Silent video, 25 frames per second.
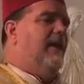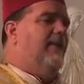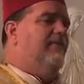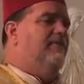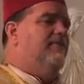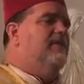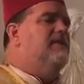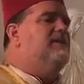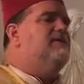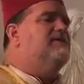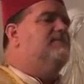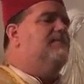
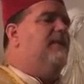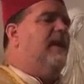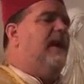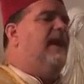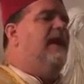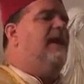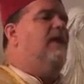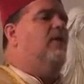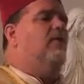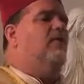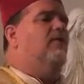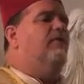that this
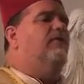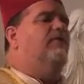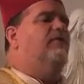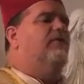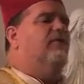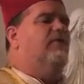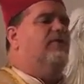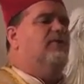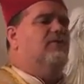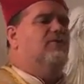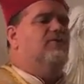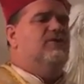man
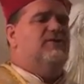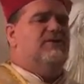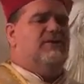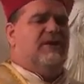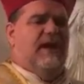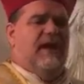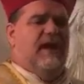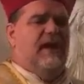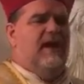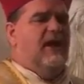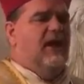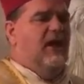also, you
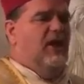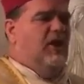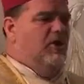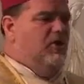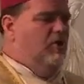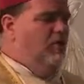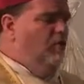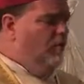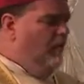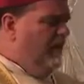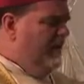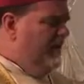said
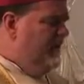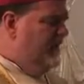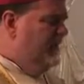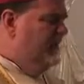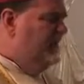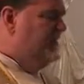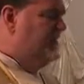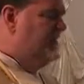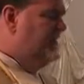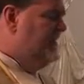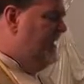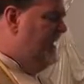you wanted
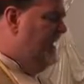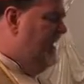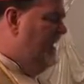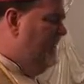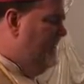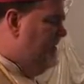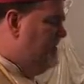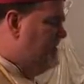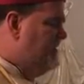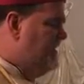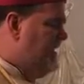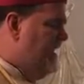to see
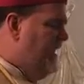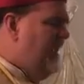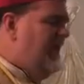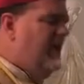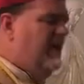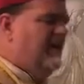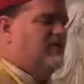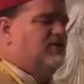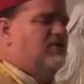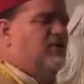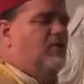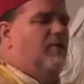him as
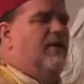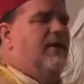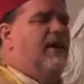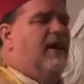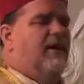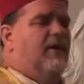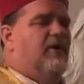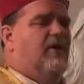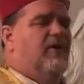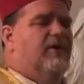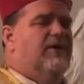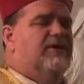king. So
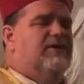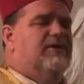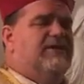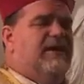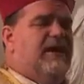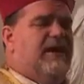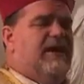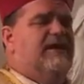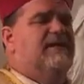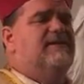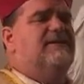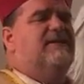we are going to
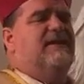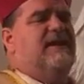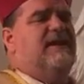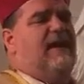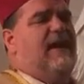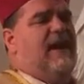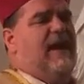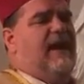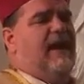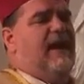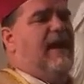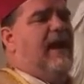say he's the
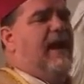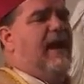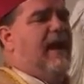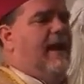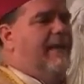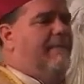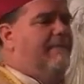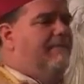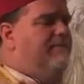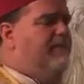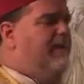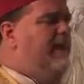king.
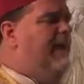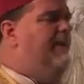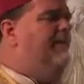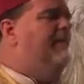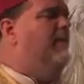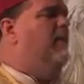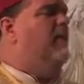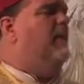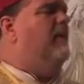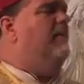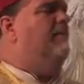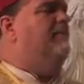And
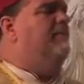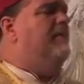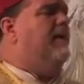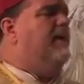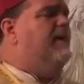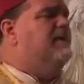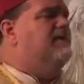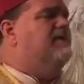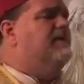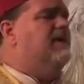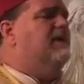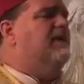people are
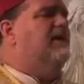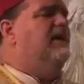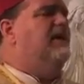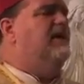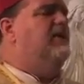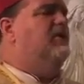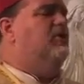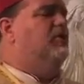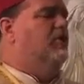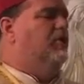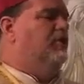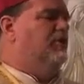basically
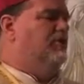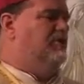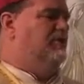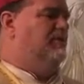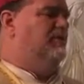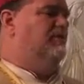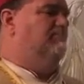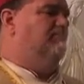good.